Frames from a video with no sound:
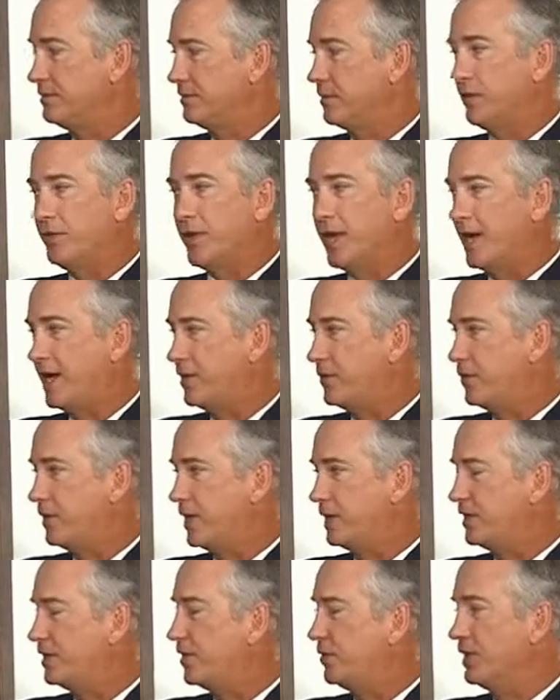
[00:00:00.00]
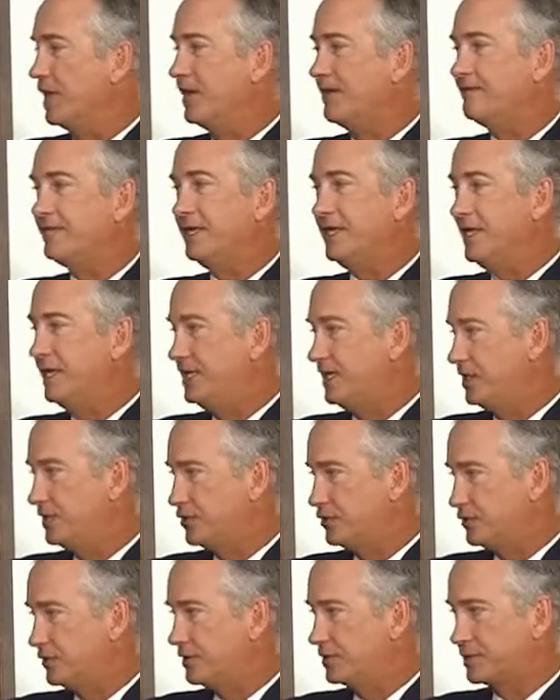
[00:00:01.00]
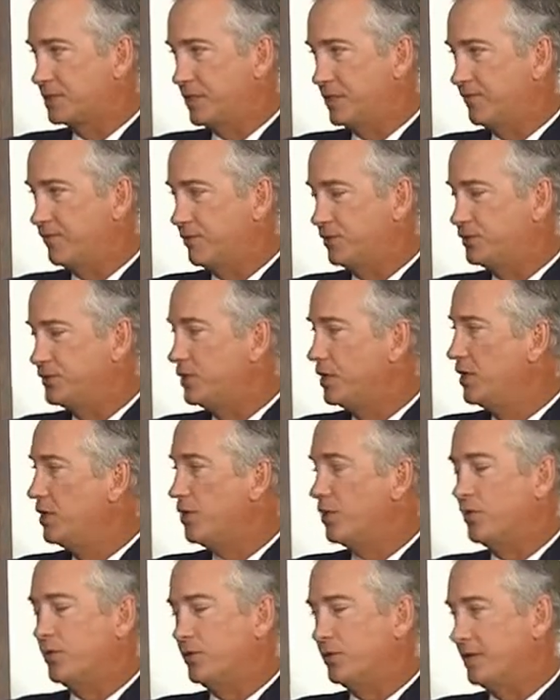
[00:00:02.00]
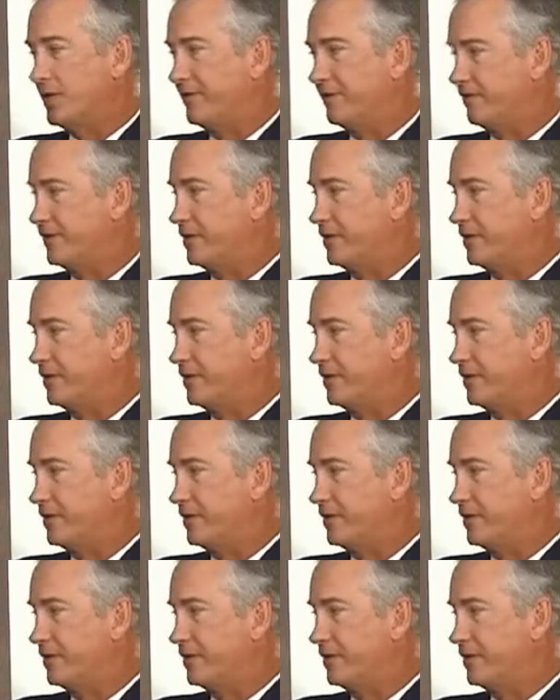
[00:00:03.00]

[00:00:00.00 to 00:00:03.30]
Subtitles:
on the highway that don't have any insurance coverage or don't have